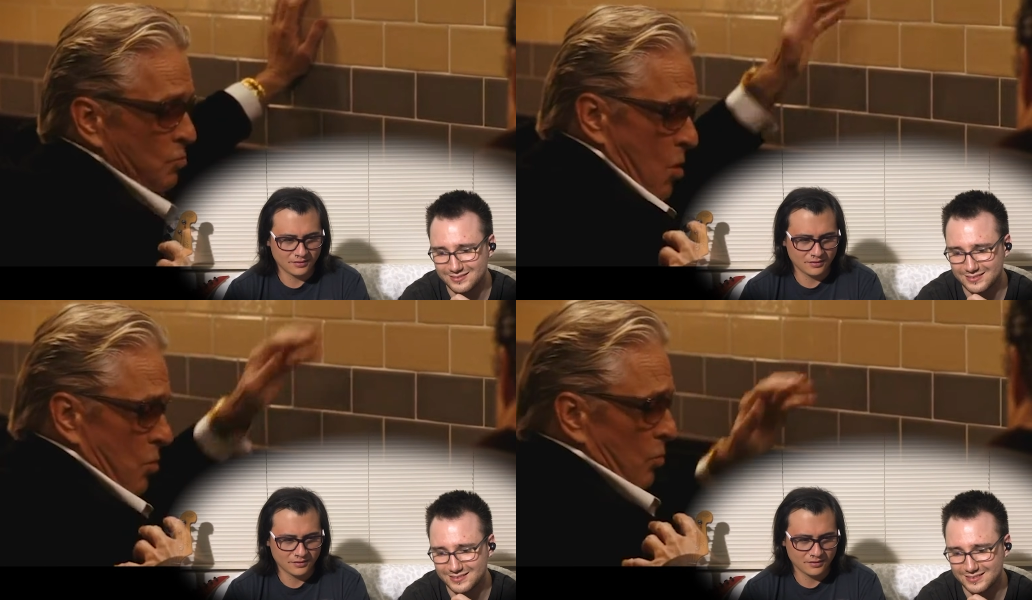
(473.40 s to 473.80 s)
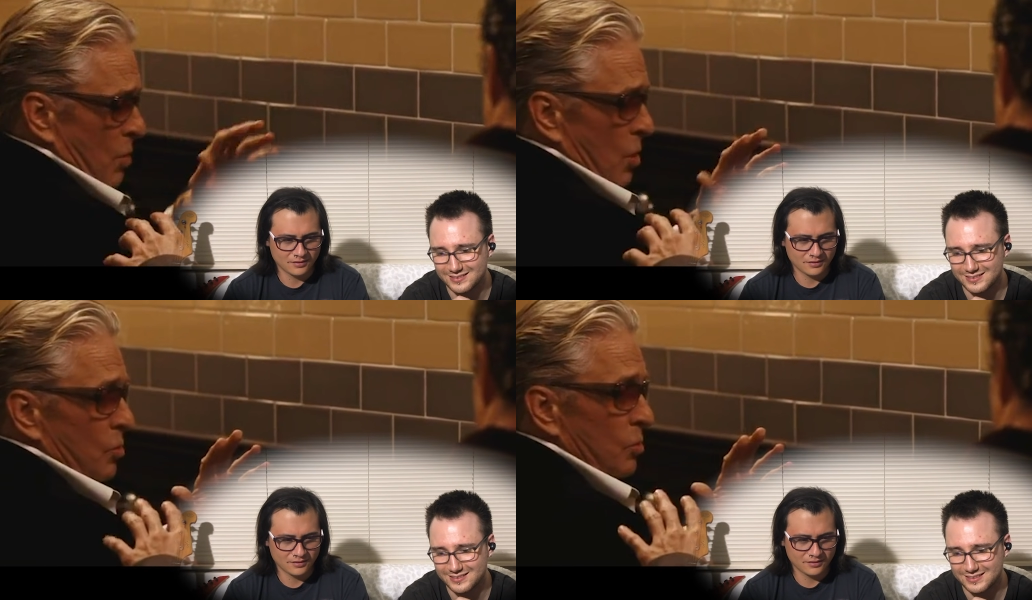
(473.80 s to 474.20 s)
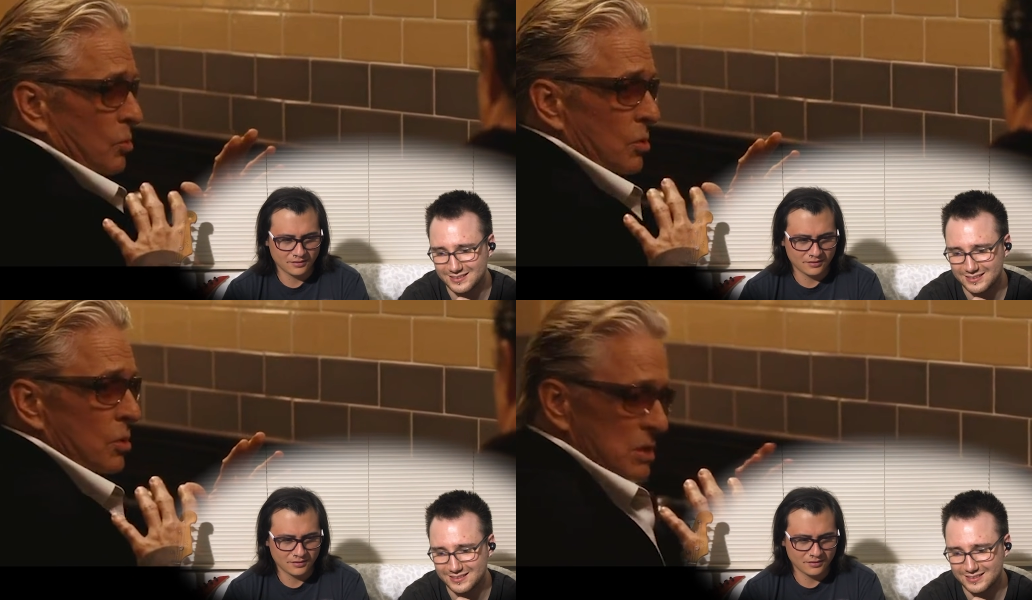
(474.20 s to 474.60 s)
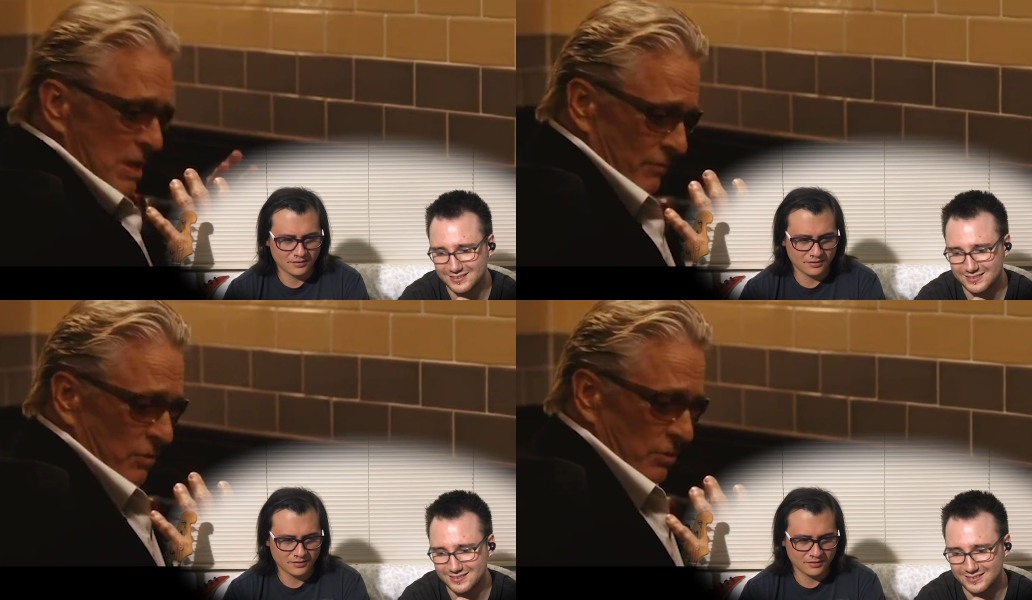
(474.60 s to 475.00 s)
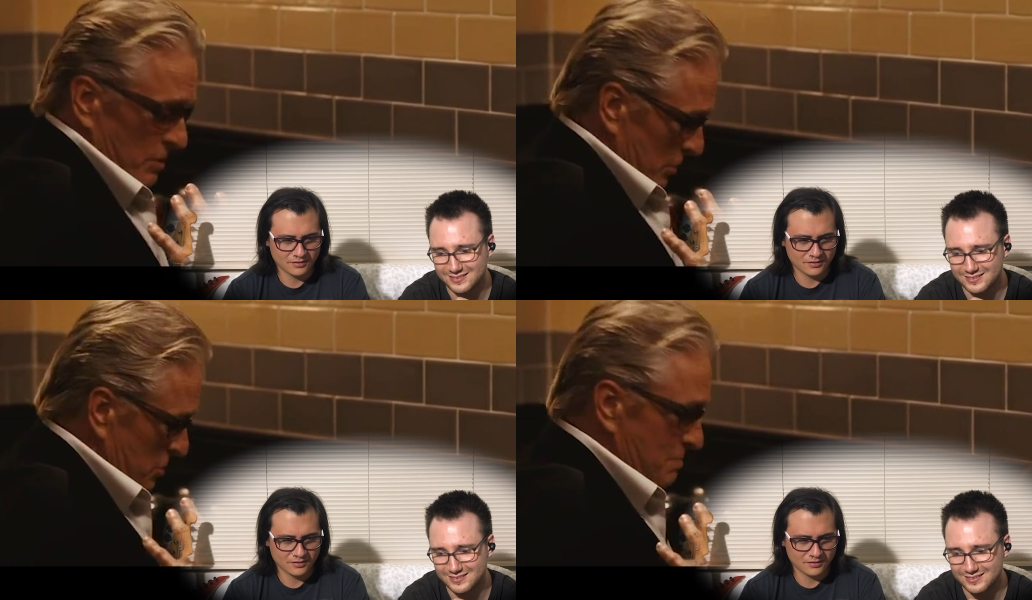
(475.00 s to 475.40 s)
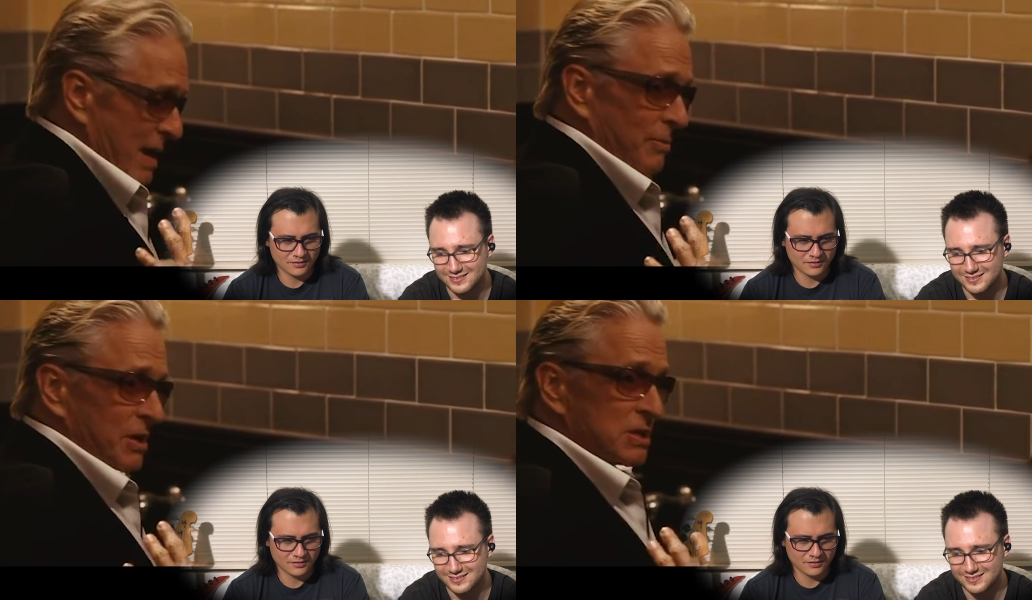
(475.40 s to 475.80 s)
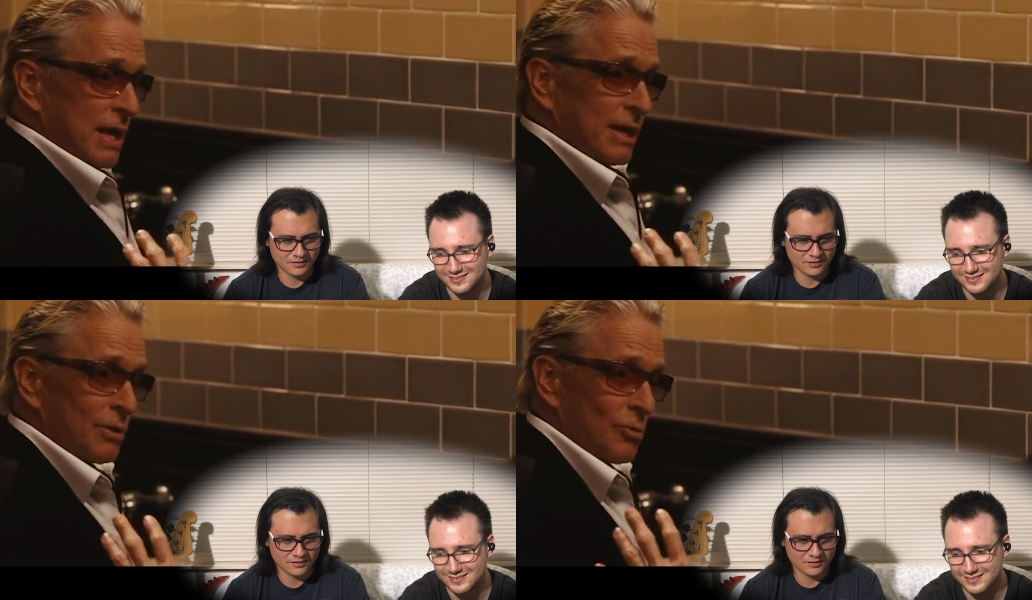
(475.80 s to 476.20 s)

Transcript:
Speaker 1: Whoa, whoa. Never touch a man when he's hanging a